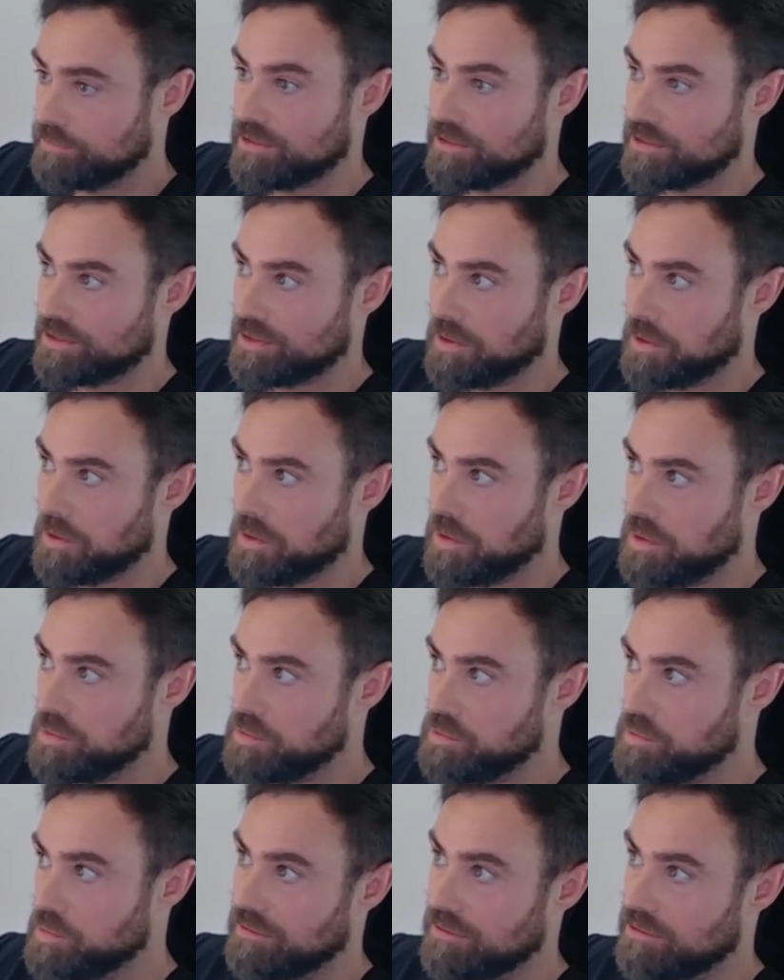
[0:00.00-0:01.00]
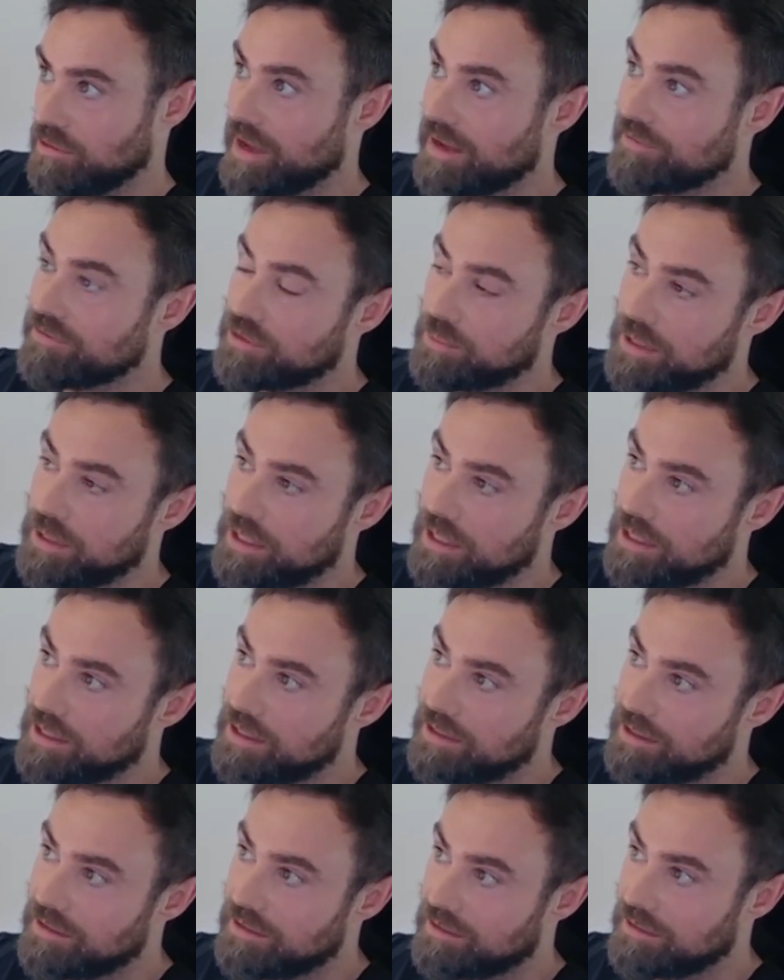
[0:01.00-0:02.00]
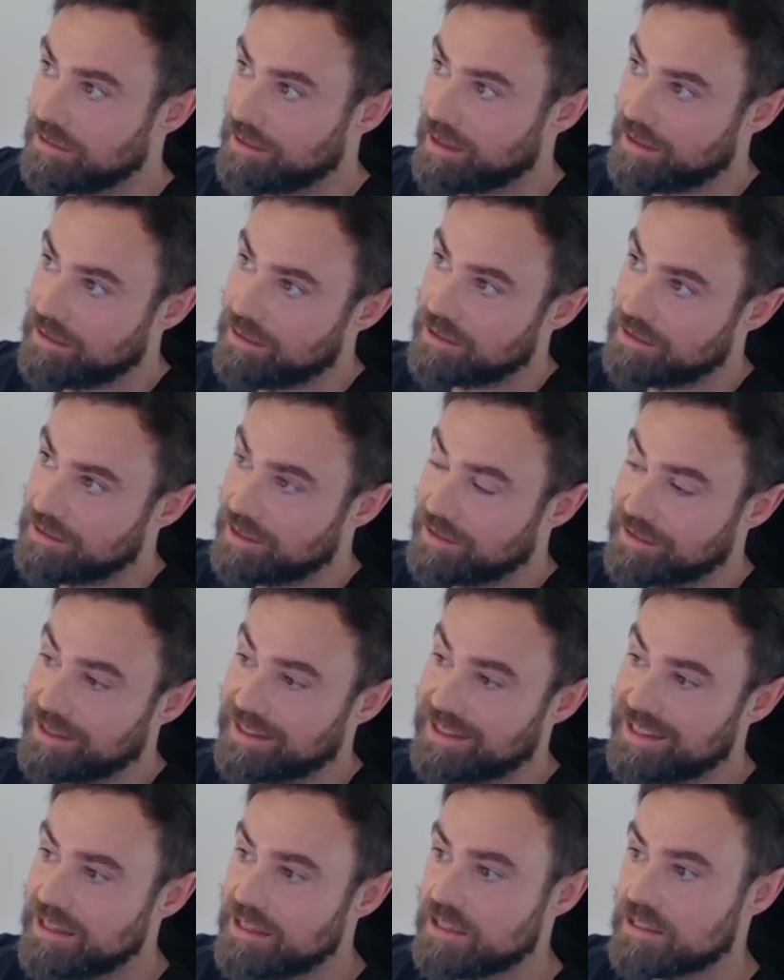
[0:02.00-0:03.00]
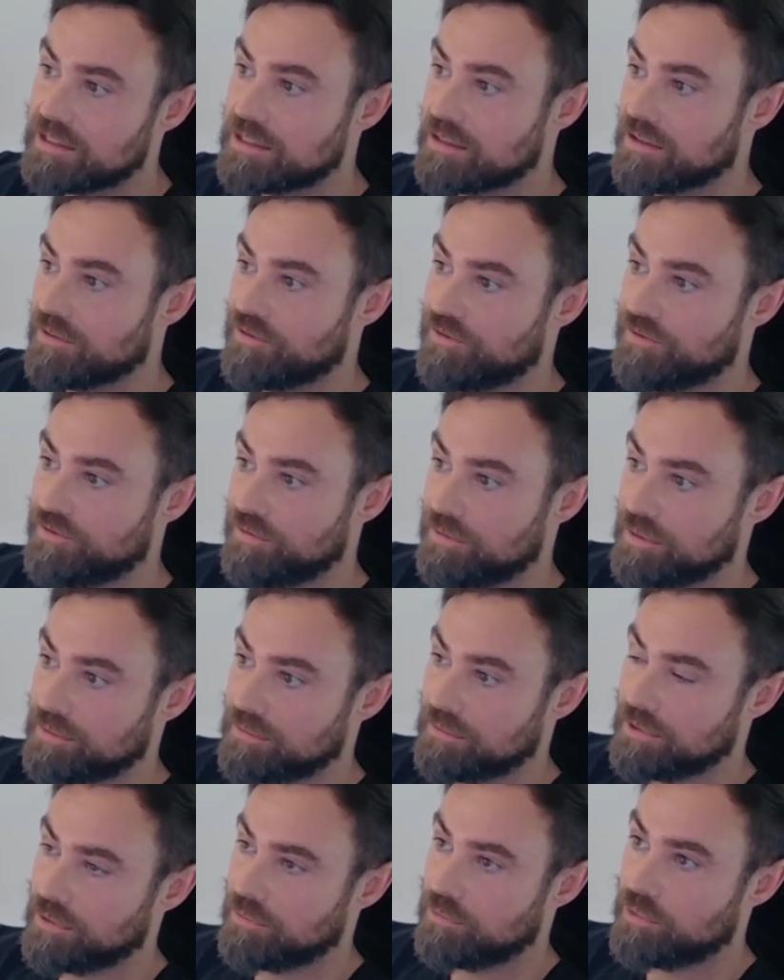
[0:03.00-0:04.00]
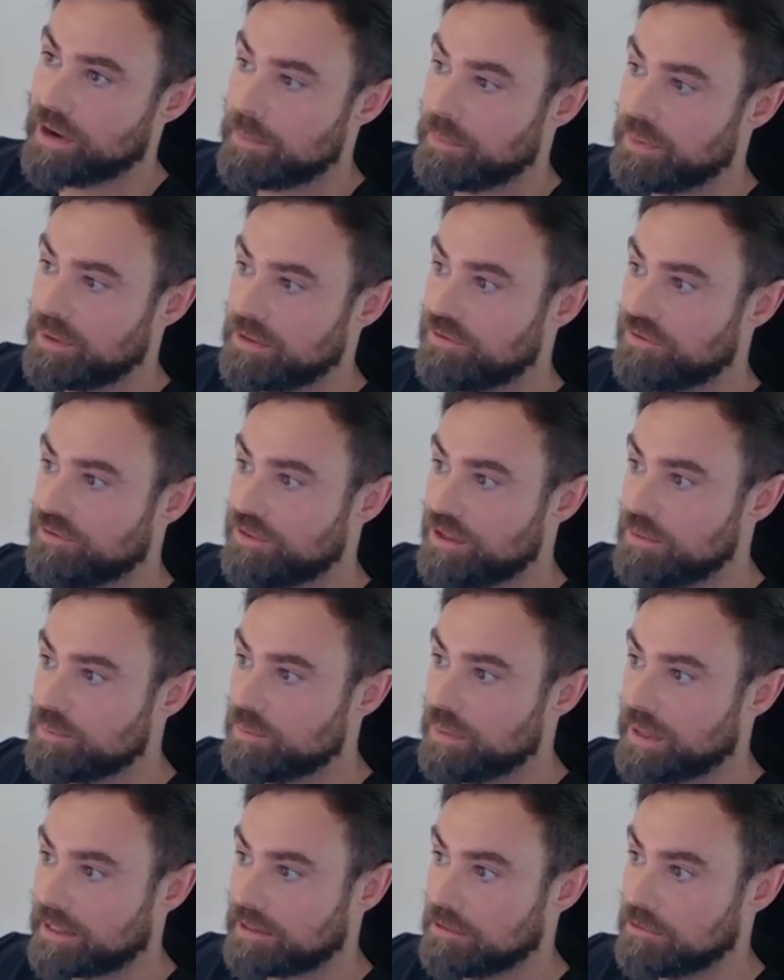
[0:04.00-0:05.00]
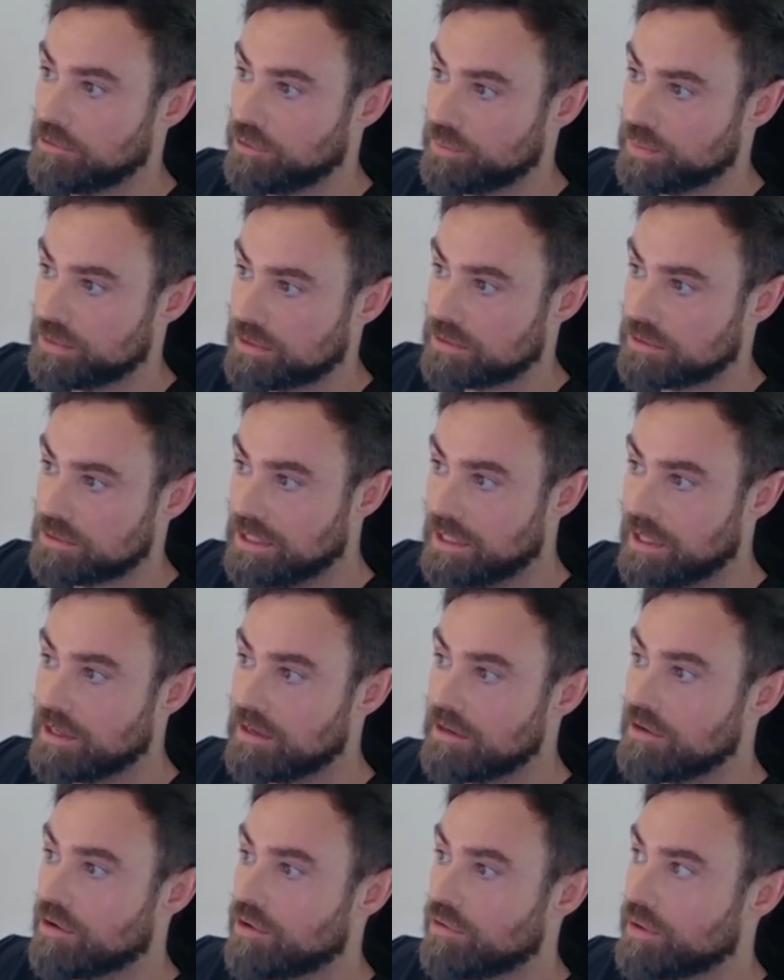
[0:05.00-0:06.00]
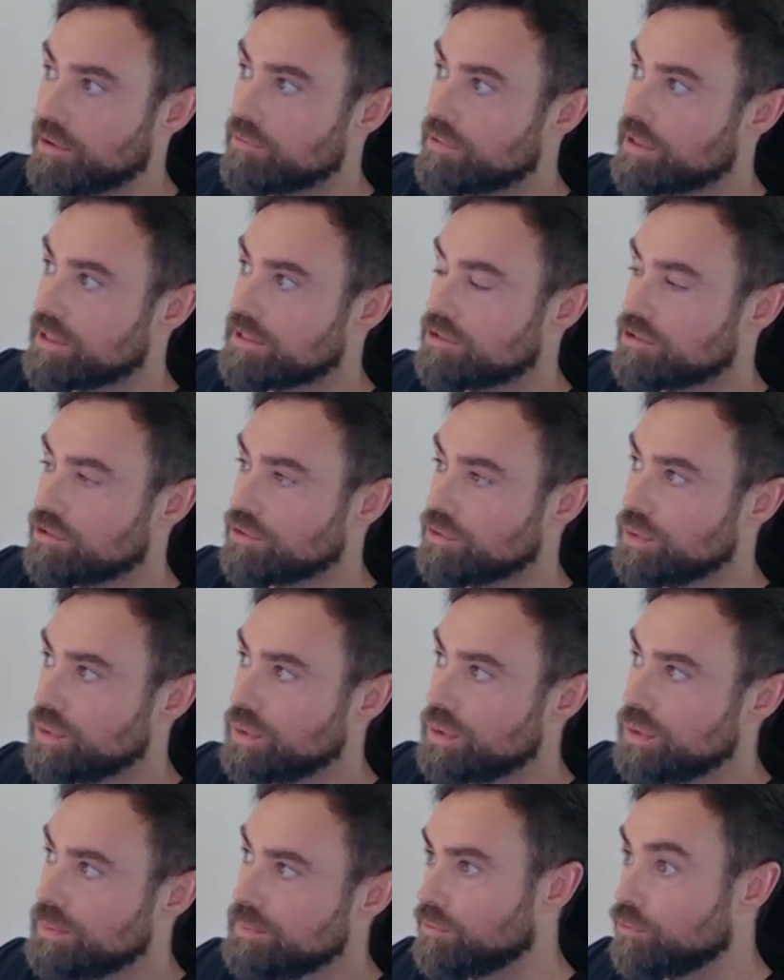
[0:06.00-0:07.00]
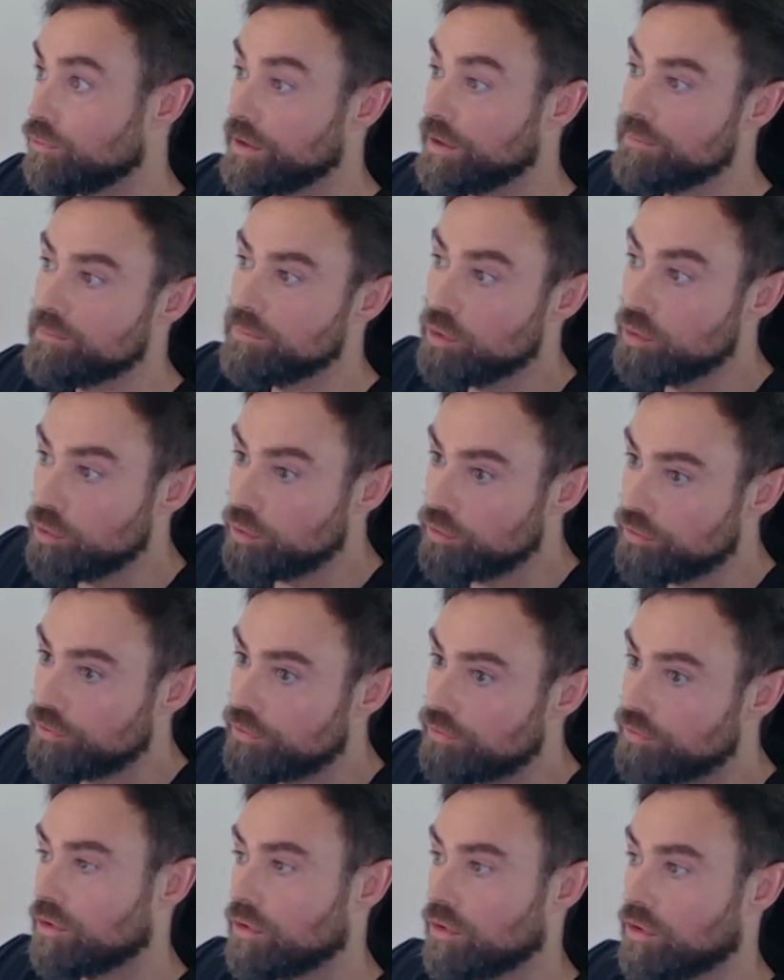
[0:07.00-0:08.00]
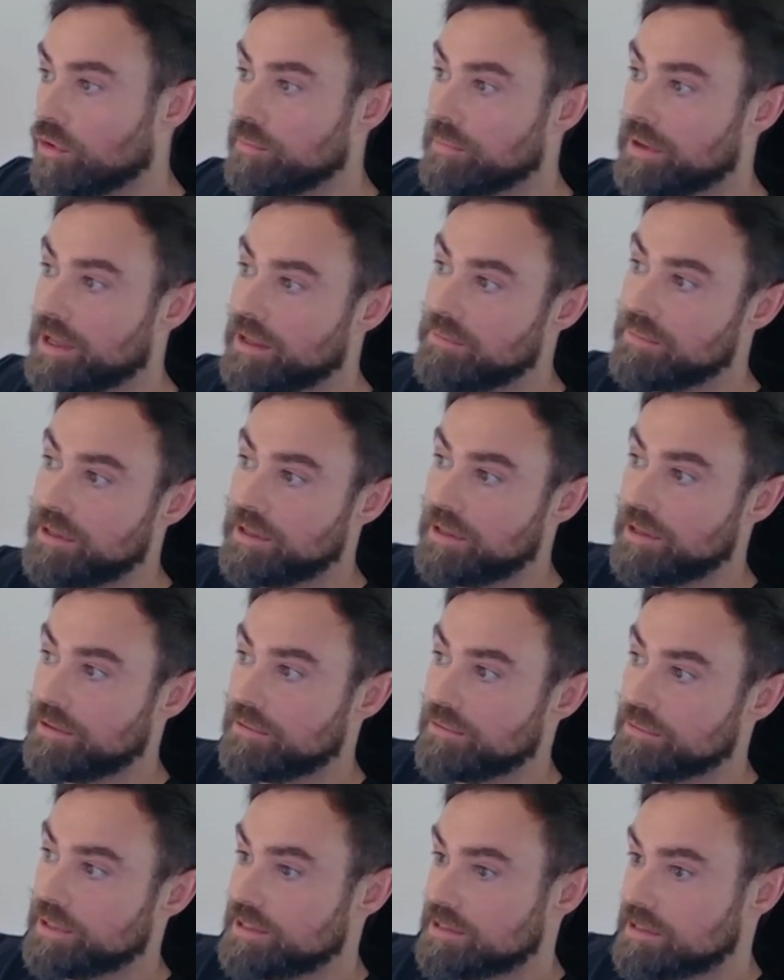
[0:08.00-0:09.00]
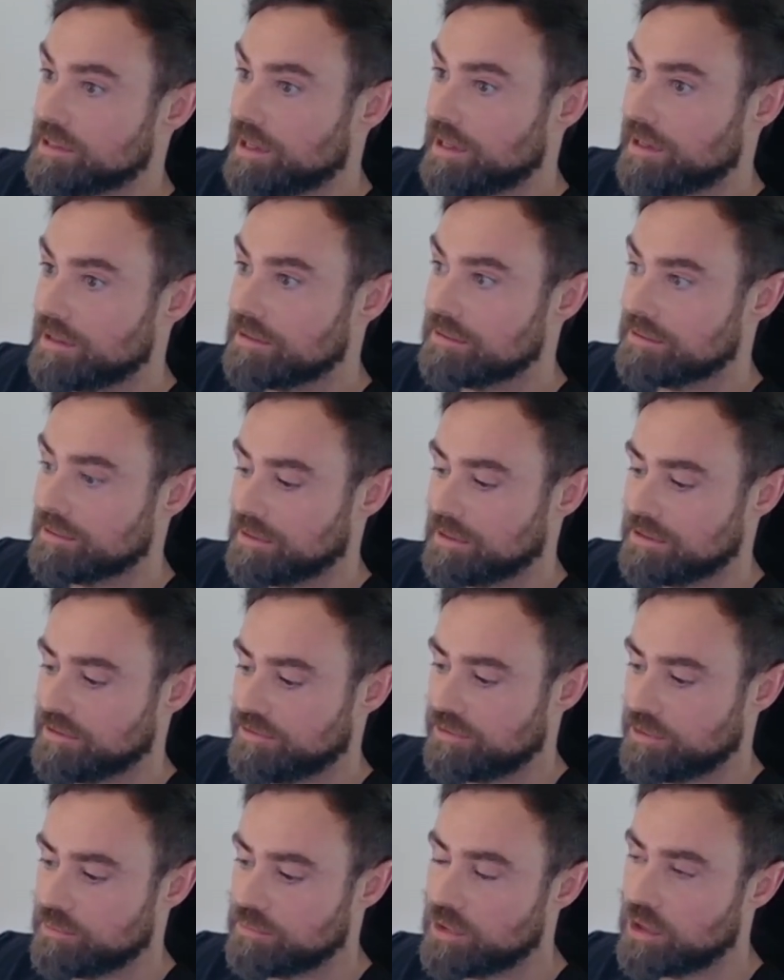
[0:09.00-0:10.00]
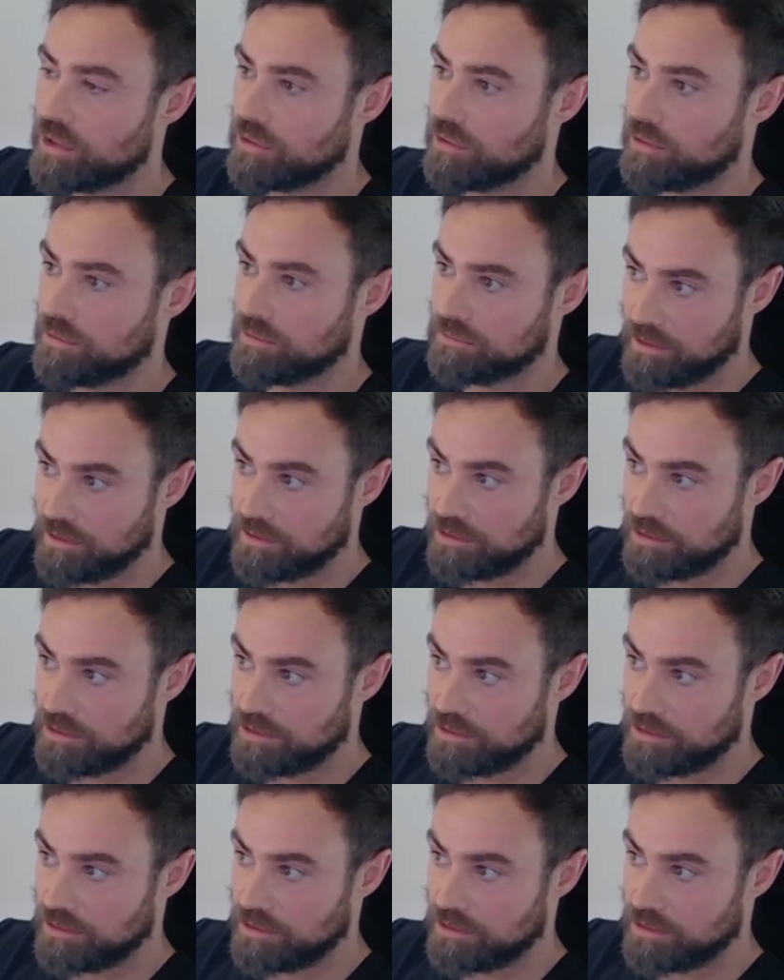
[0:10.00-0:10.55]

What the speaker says: So you have to be, I think that the key is the rapid feedback loops, and knowing when to remove or maybe retain a different model.